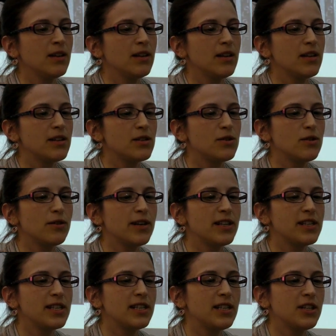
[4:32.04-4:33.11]

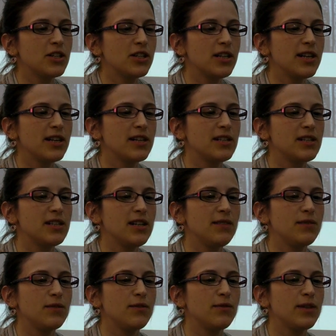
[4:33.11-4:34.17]
Historians initially
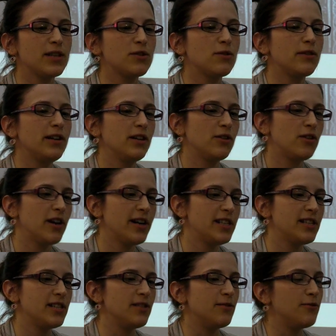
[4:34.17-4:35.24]
conceived of the Victorian
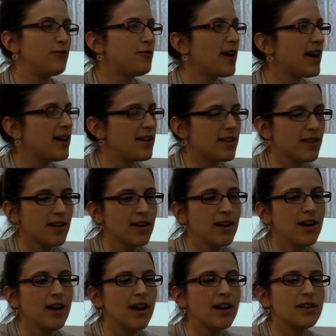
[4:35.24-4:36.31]
crisis of faith
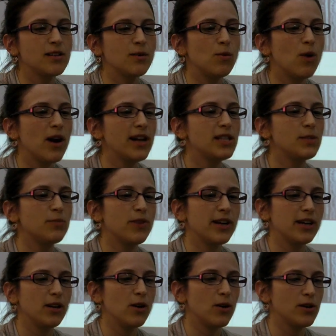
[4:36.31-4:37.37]
as a
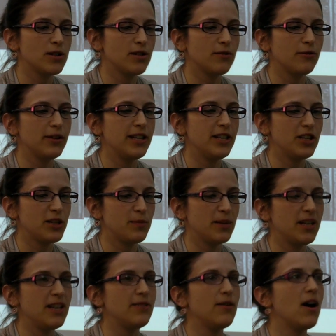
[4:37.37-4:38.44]
widespread loss of religious
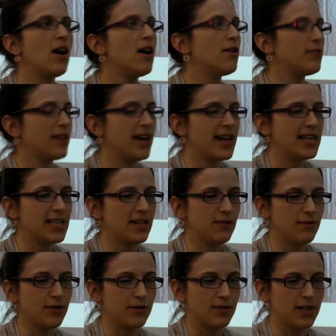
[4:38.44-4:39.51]
belief after
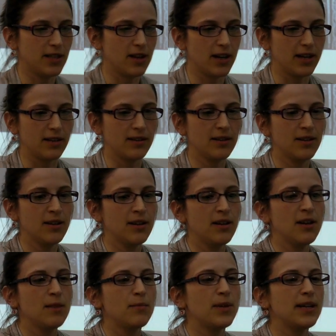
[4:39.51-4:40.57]
1859,
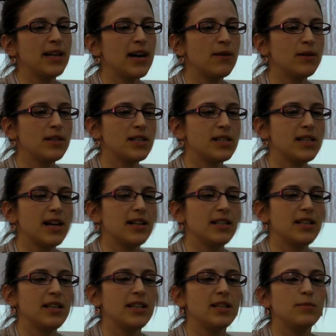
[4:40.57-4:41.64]
but now understand
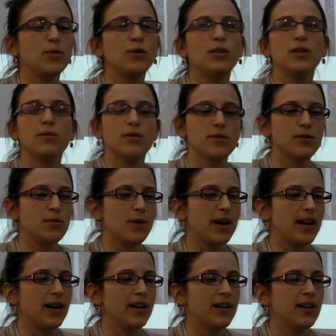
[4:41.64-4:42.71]
it in a more nuanced
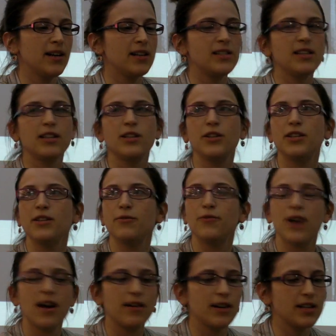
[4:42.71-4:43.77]
way as including
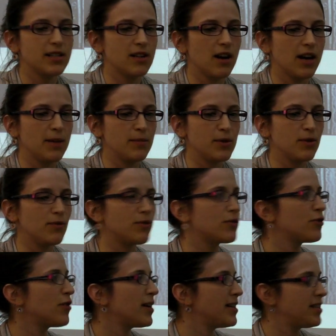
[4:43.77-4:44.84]
various types of
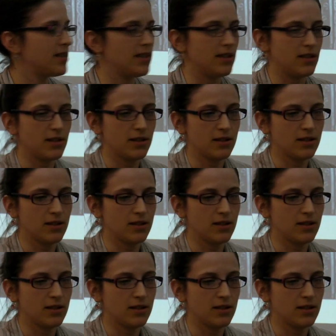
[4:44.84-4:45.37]
crises.